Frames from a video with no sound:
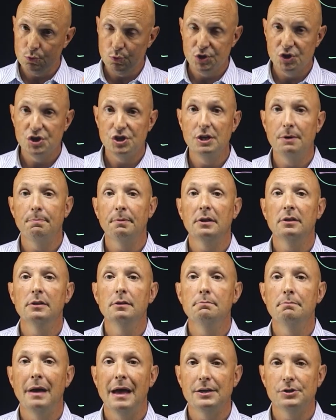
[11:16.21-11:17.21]
which typically
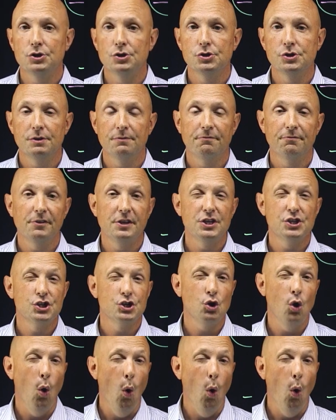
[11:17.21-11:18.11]
measures inflation,